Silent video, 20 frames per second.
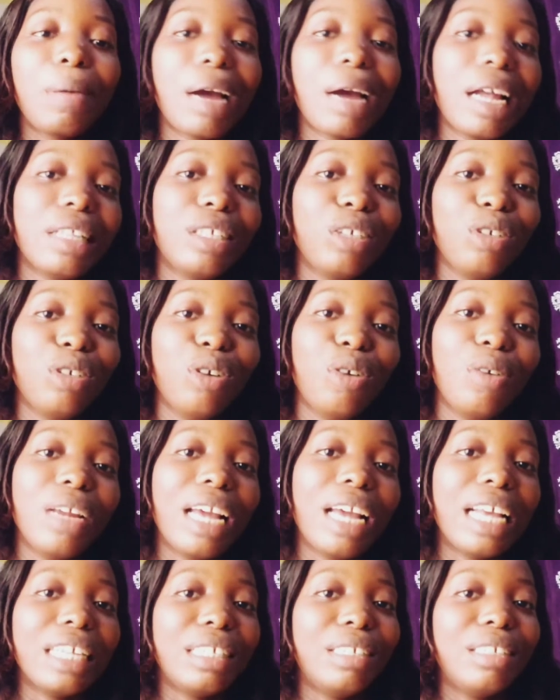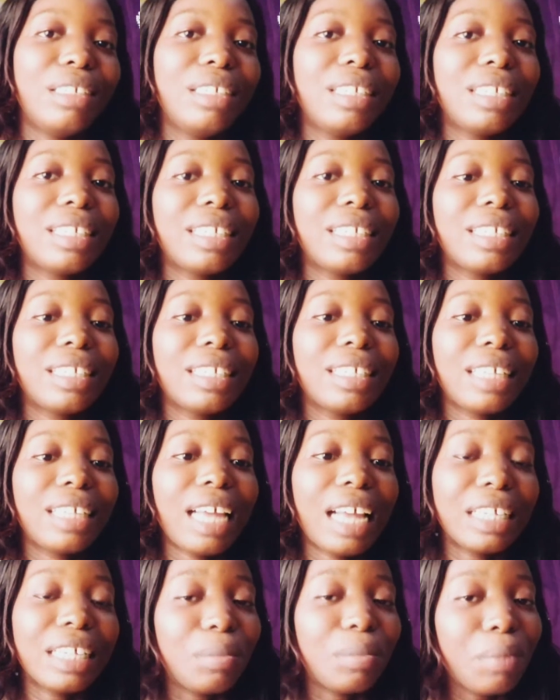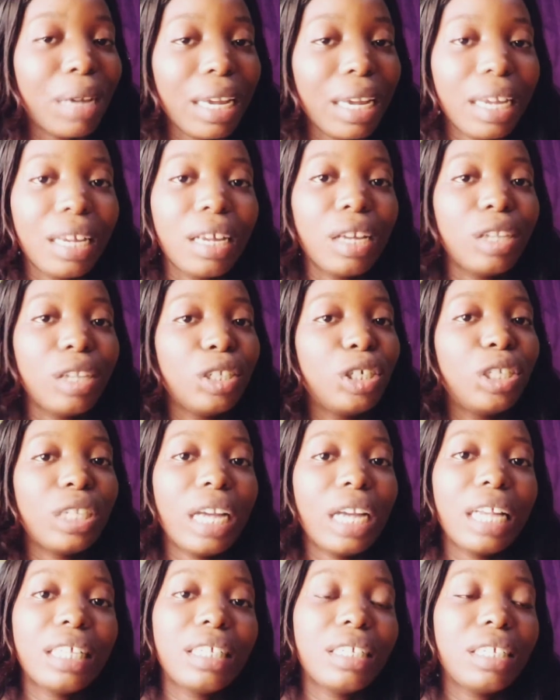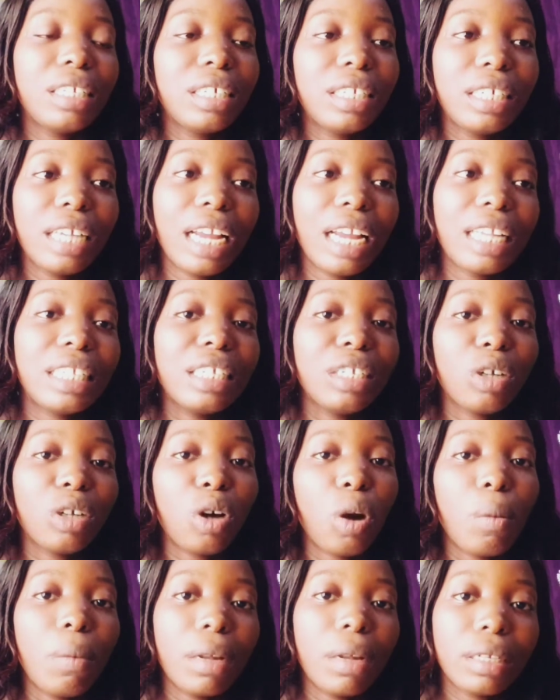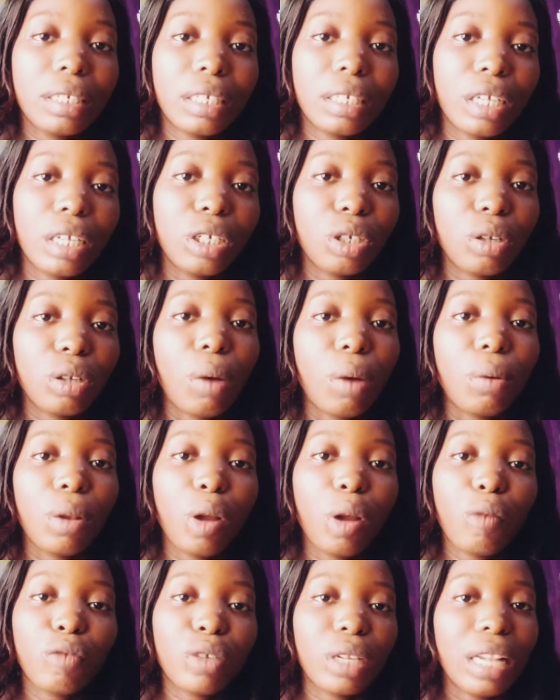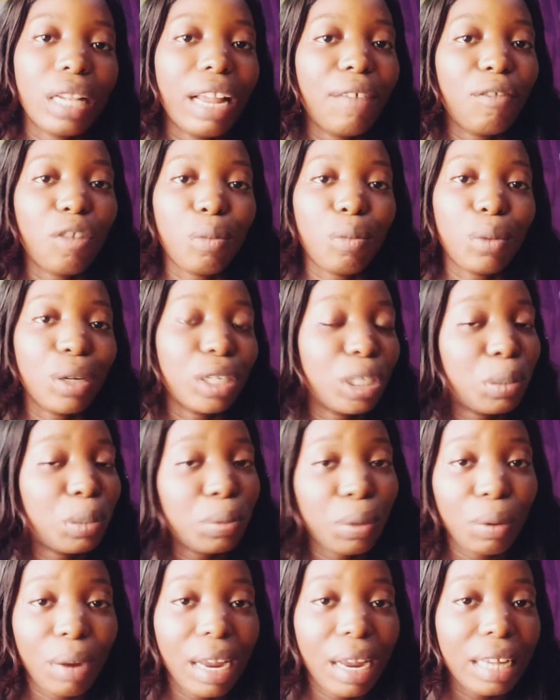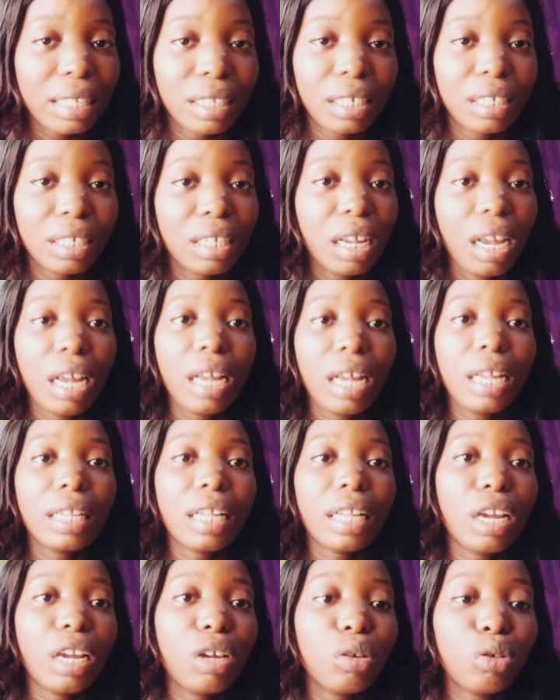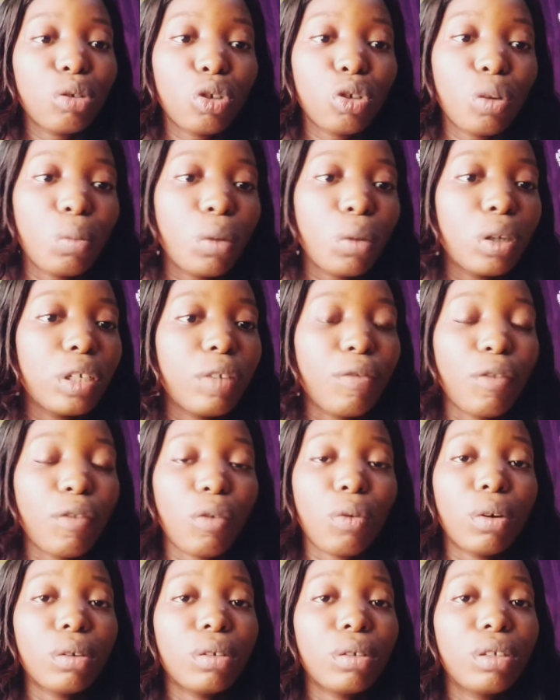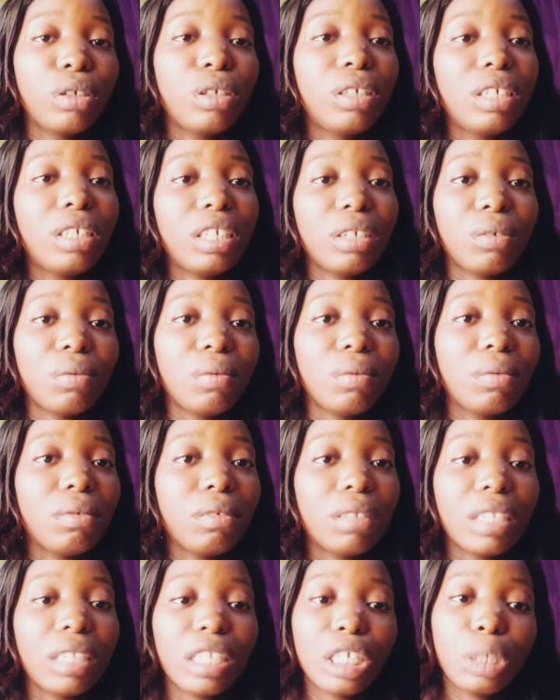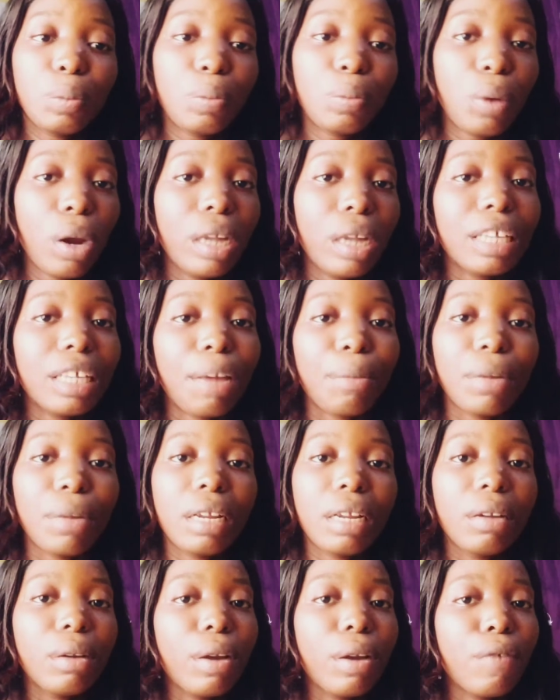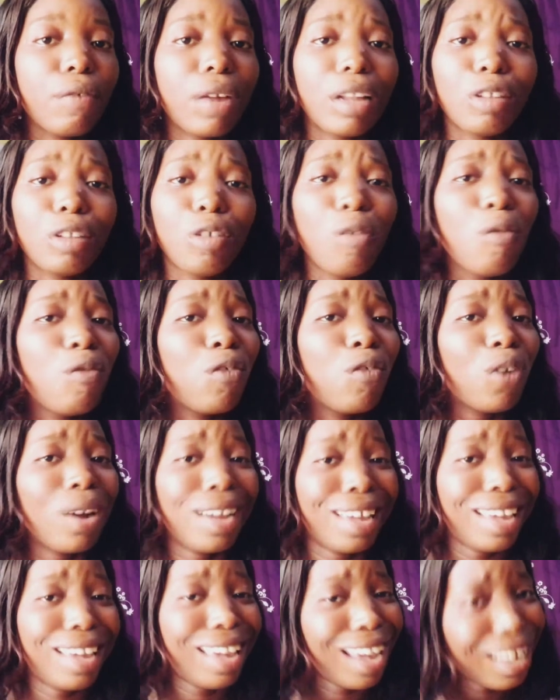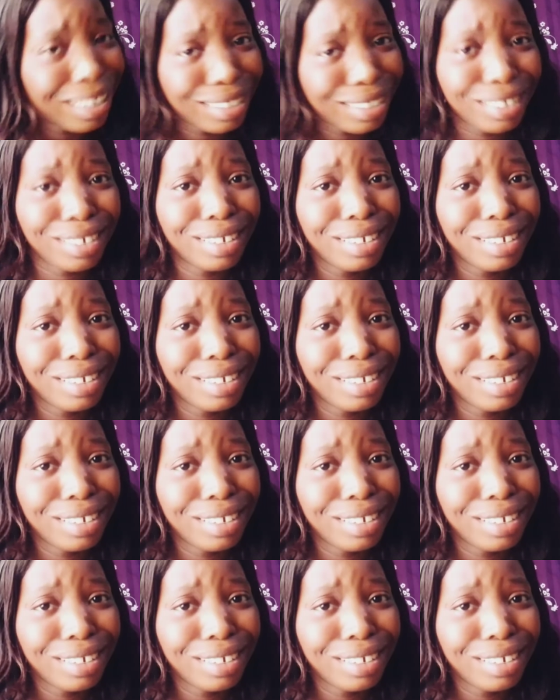category as me, share it in the comment section. I would love to learn from your experience. Thank you so much if you watched till this point. I'm really grateful. And don't forget,